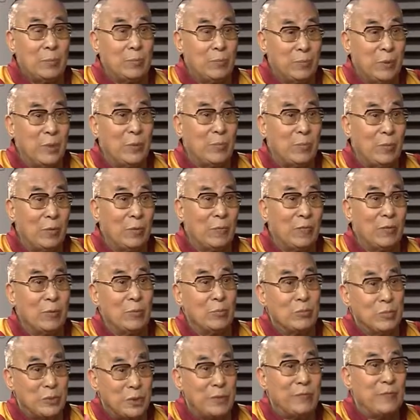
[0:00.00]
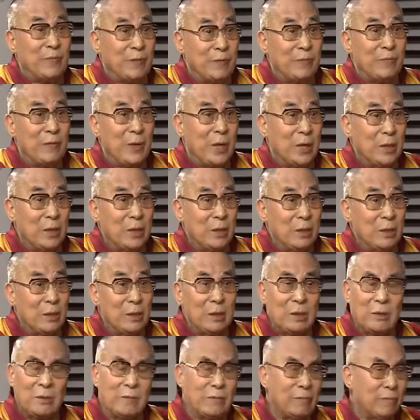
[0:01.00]
people from different faith.
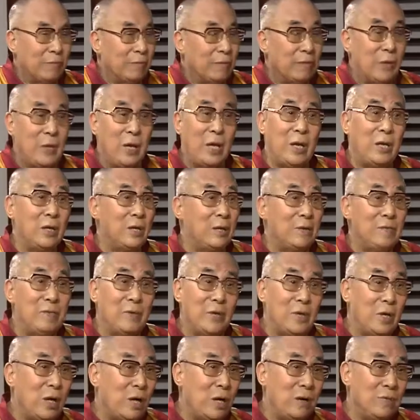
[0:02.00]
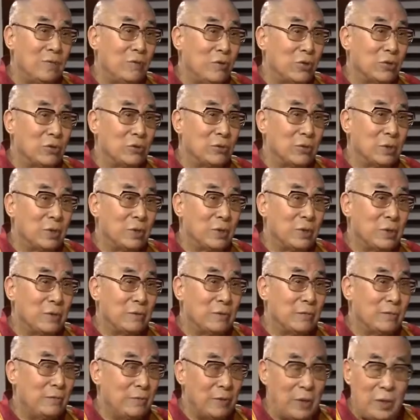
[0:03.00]
Very, very unfortunate.
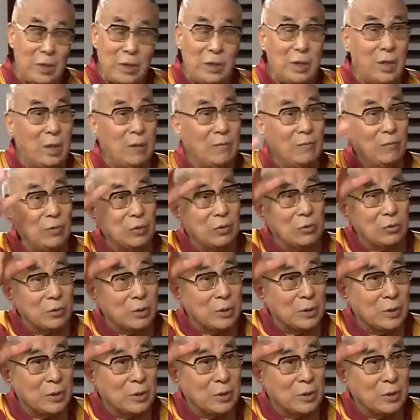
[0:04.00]
Very unfortunate.